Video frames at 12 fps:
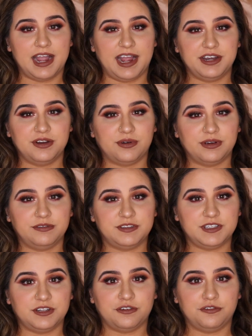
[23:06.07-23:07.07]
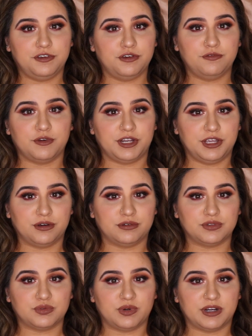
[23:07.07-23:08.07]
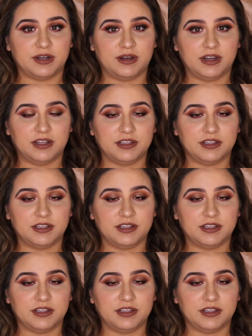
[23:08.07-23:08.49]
I know I've seen a few videos where